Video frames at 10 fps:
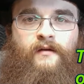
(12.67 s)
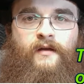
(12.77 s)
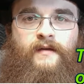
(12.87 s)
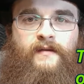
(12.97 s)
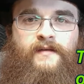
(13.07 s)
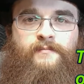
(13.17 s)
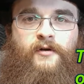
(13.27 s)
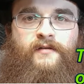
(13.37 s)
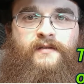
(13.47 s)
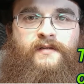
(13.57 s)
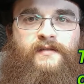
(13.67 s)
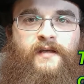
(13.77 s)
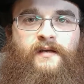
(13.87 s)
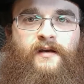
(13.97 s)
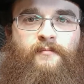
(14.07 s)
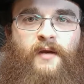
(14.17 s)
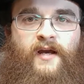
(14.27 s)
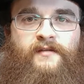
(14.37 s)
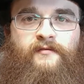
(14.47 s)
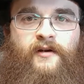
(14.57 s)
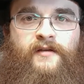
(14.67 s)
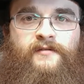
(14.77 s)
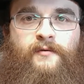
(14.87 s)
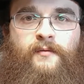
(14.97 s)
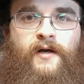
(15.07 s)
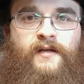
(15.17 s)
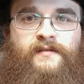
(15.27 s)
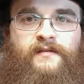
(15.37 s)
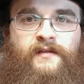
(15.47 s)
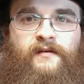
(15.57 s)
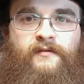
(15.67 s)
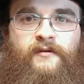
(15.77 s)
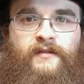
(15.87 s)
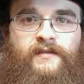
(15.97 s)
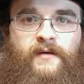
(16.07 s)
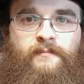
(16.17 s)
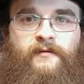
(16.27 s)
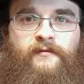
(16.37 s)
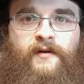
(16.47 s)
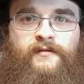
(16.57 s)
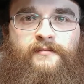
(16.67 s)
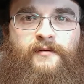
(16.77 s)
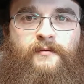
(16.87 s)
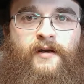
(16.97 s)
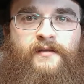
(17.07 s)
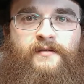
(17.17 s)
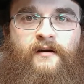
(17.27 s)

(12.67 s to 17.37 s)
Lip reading: and that this person is sending out mass friends requests, and if you accept the friends request,